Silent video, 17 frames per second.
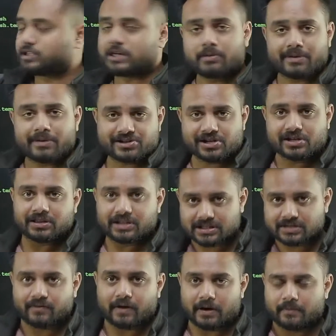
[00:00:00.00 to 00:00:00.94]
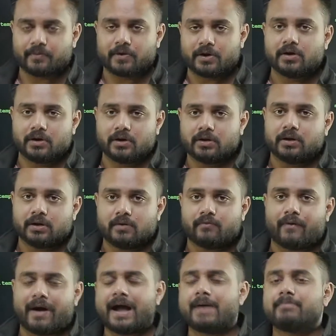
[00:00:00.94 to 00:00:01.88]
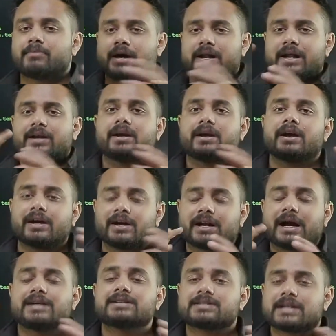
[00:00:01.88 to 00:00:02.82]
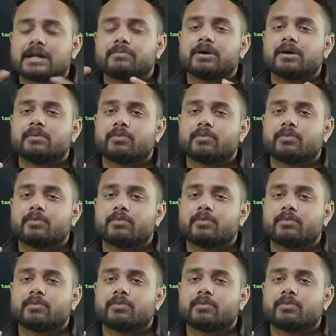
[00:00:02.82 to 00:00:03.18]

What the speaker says: machine, this one. Why I'm connecting it, guys? Tell me.